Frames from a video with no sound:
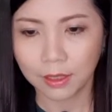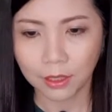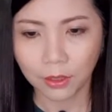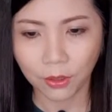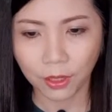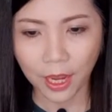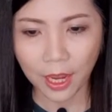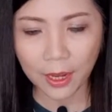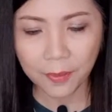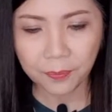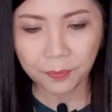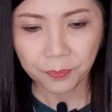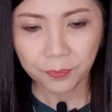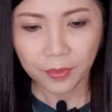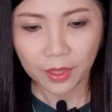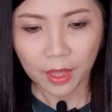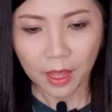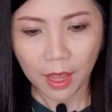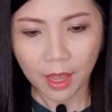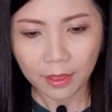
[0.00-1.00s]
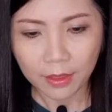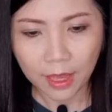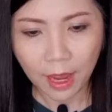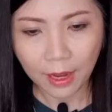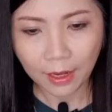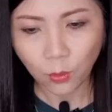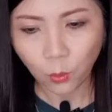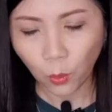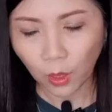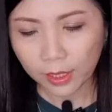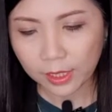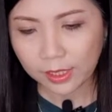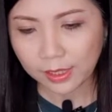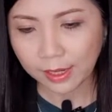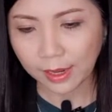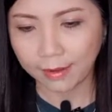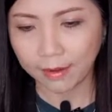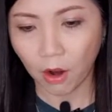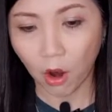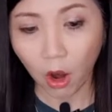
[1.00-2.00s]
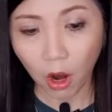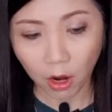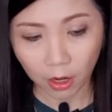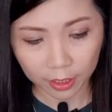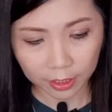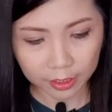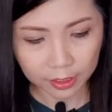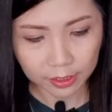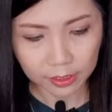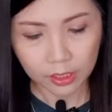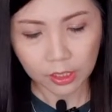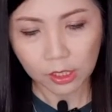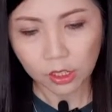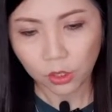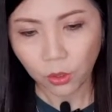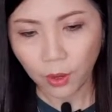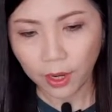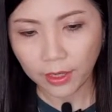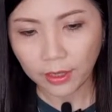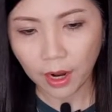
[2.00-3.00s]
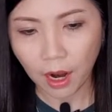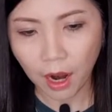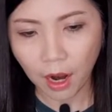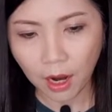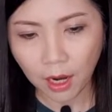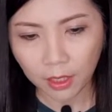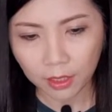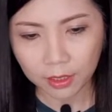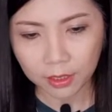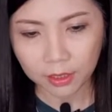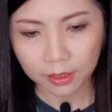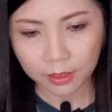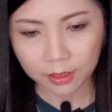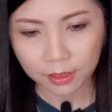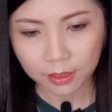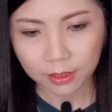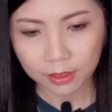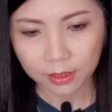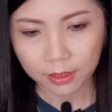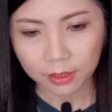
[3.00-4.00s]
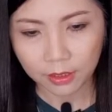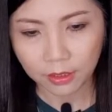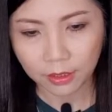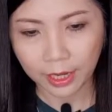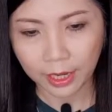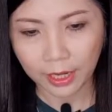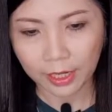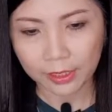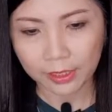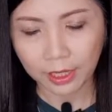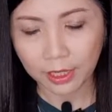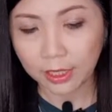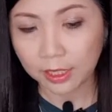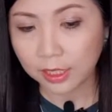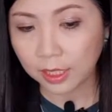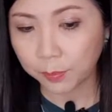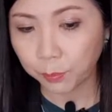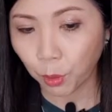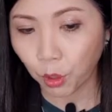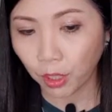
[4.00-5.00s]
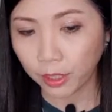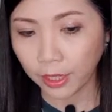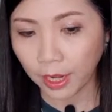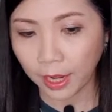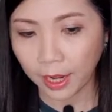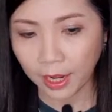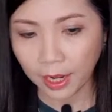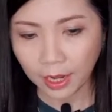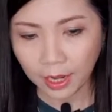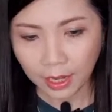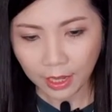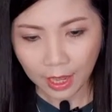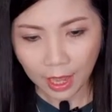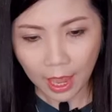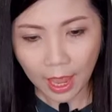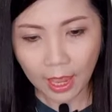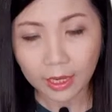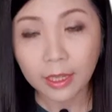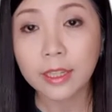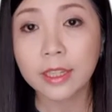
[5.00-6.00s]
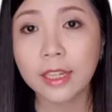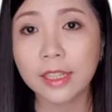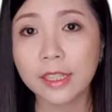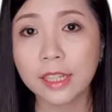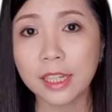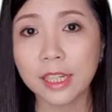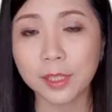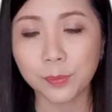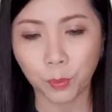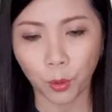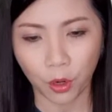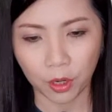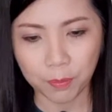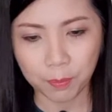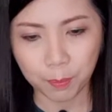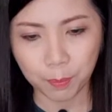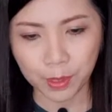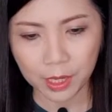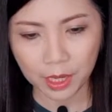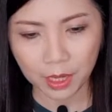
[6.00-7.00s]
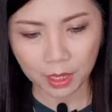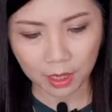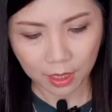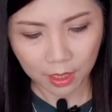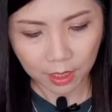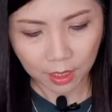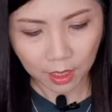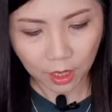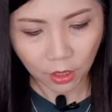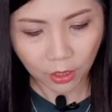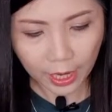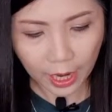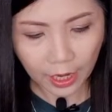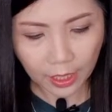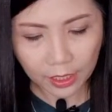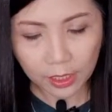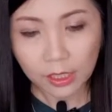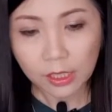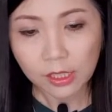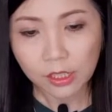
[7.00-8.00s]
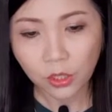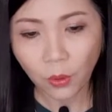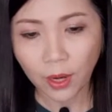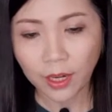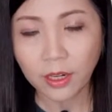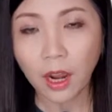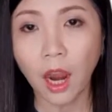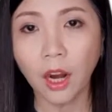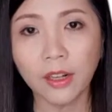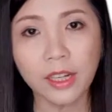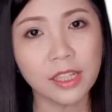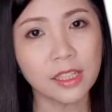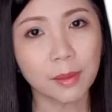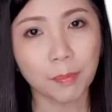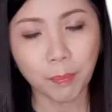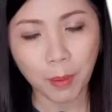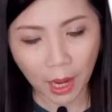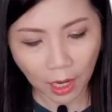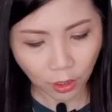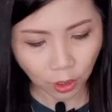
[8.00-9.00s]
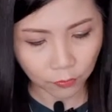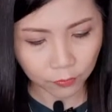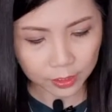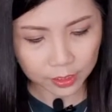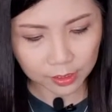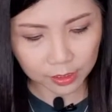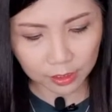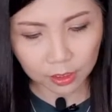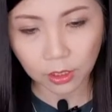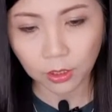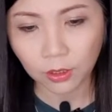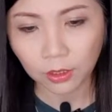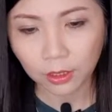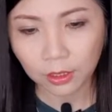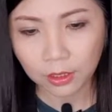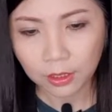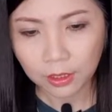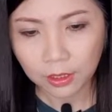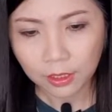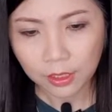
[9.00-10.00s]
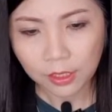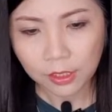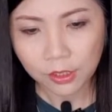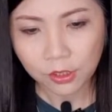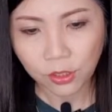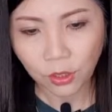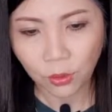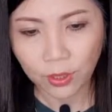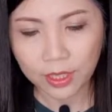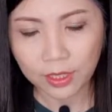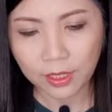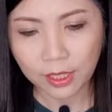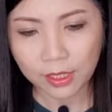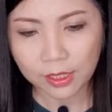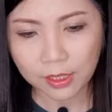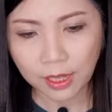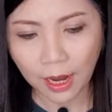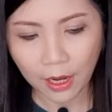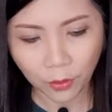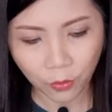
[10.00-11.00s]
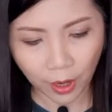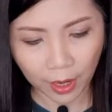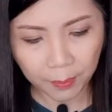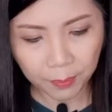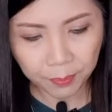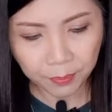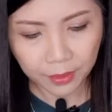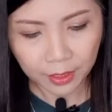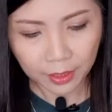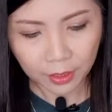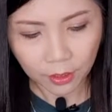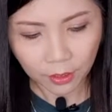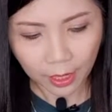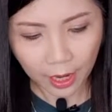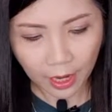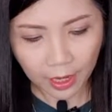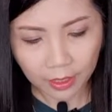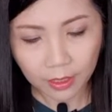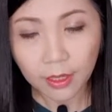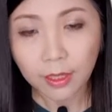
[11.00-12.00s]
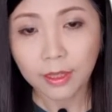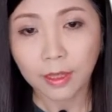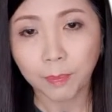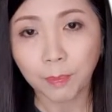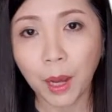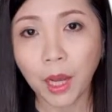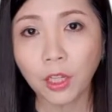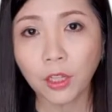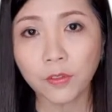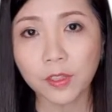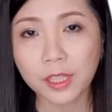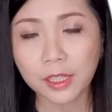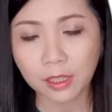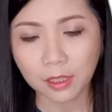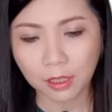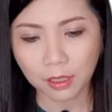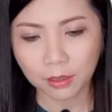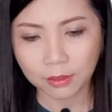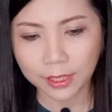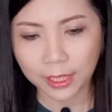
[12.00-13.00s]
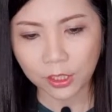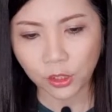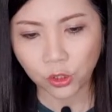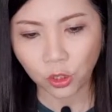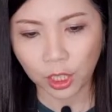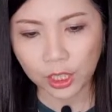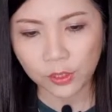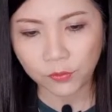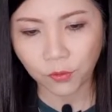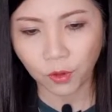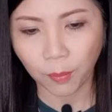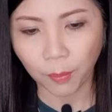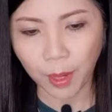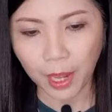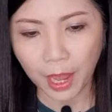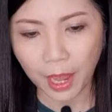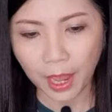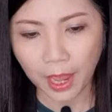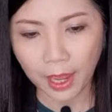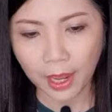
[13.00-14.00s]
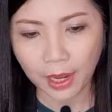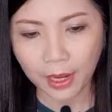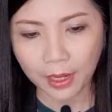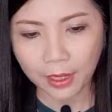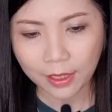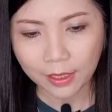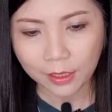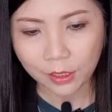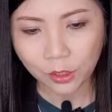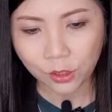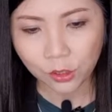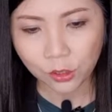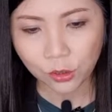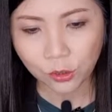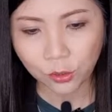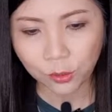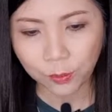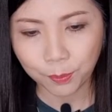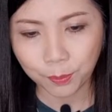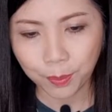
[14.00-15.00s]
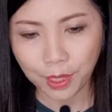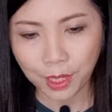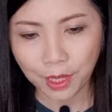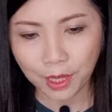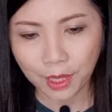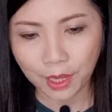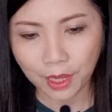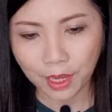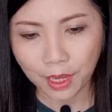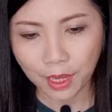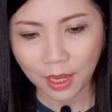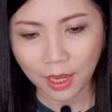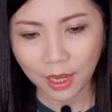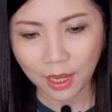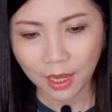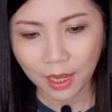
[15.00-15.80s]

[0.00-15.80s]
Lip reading: Okay, and then what is an arc? So an arc, okay, let's say this is point A and this is point B. Okay, so an arc is a part of a circle. So in this diagram, okay, the part of a circle that joins from A to B